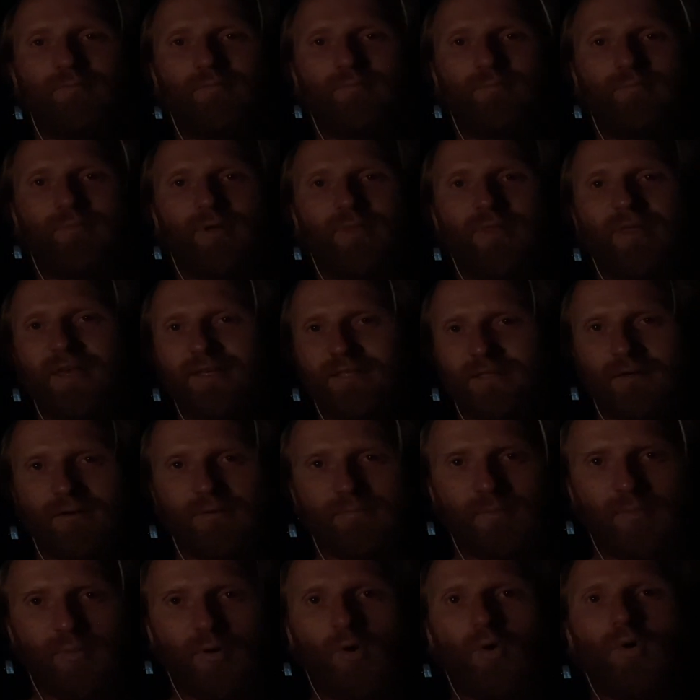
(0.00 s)
but there's an
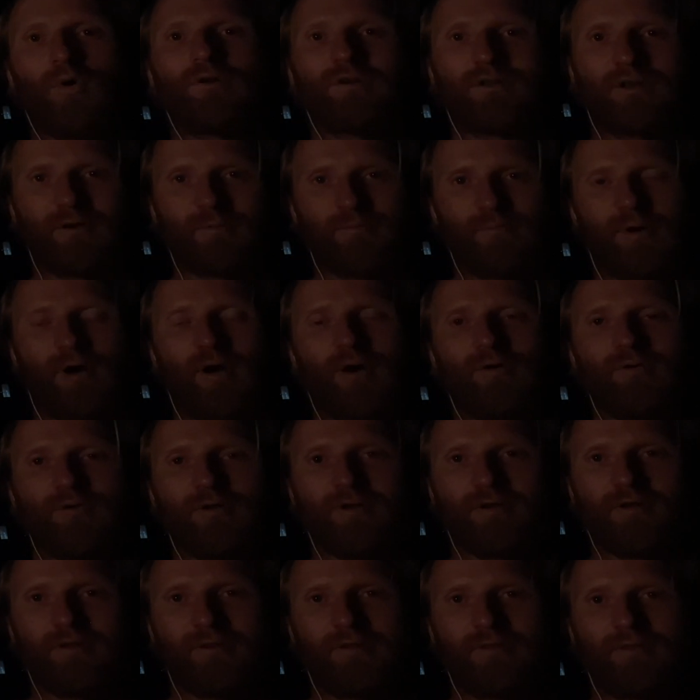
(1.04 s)
important
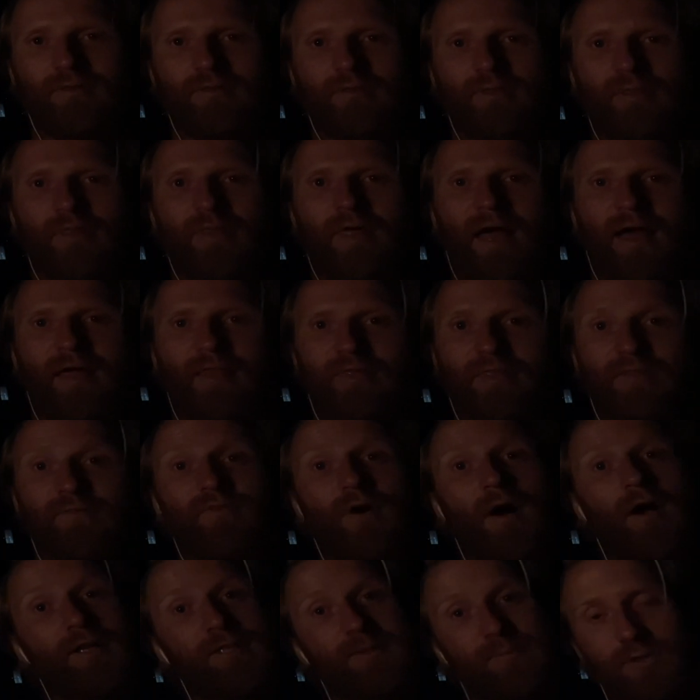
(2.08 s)
component that the
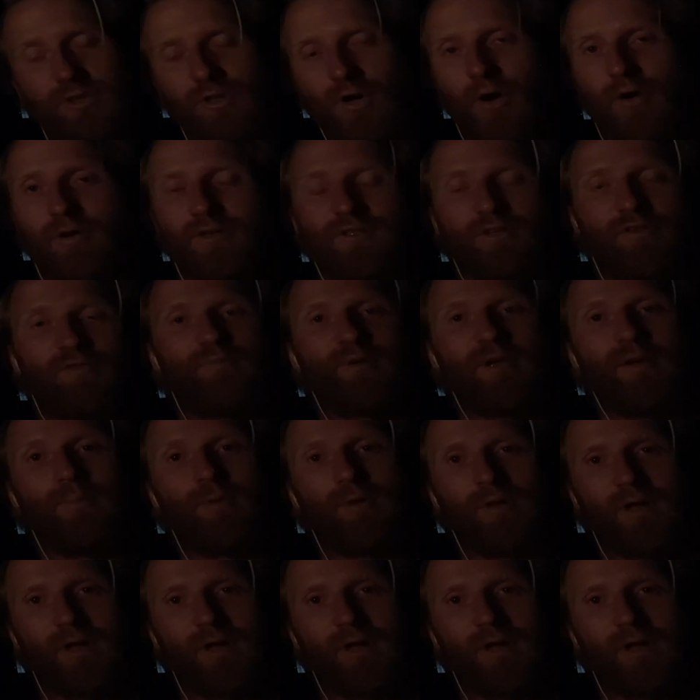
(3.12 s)
vast majority of people